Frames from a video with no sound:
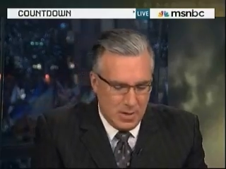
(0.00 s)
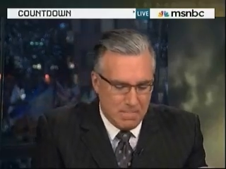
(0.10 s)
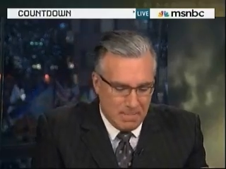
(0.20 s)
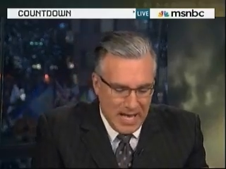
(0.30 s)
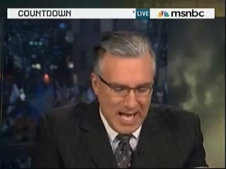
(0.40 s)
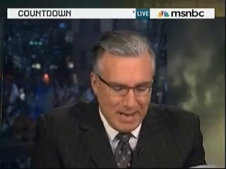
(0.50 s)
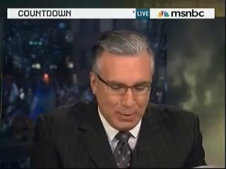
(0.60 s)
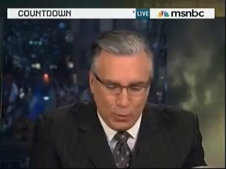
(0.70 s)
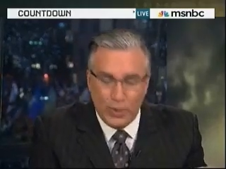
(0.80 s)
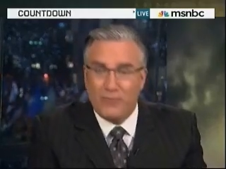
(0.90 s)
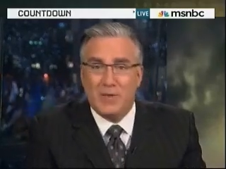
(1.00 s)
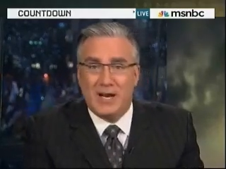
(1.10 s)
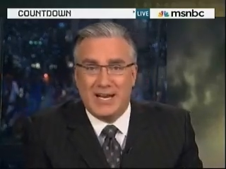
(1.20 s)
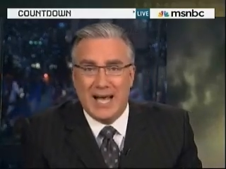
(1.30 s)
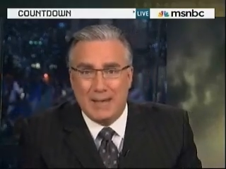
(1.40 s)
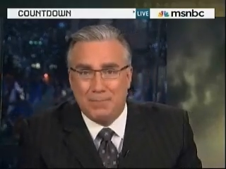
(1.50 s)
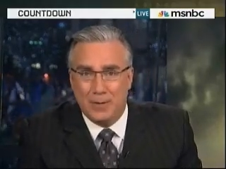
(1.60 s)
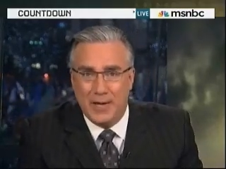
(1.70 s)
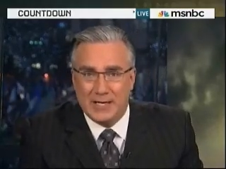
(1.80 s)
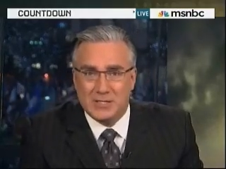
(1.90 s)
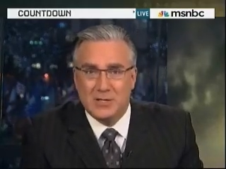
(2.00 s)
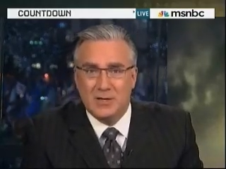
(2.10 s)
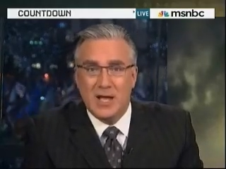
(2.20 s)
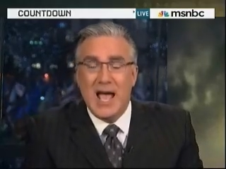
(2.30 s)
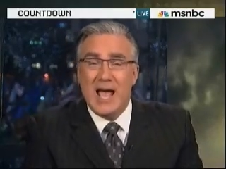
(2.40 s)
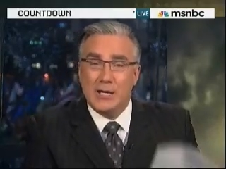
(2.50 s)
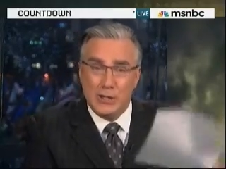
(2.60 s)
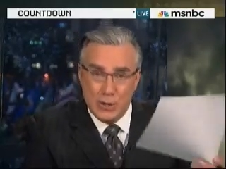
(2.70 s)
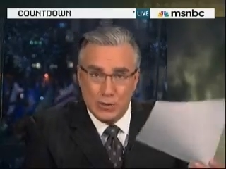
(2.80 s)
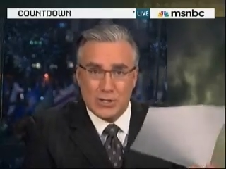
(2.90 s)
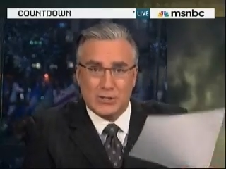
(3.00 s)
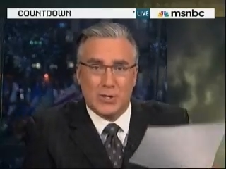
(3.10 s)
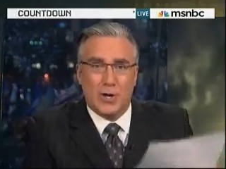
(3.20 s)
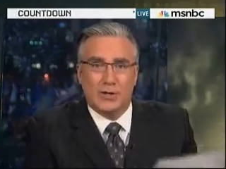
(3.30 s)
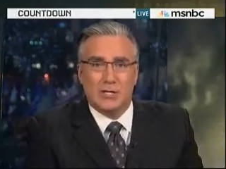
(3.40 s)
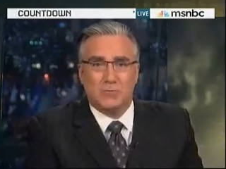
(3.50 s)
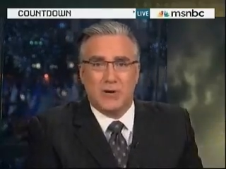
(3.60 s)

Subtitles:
Mob would have been a compliment. And you just called this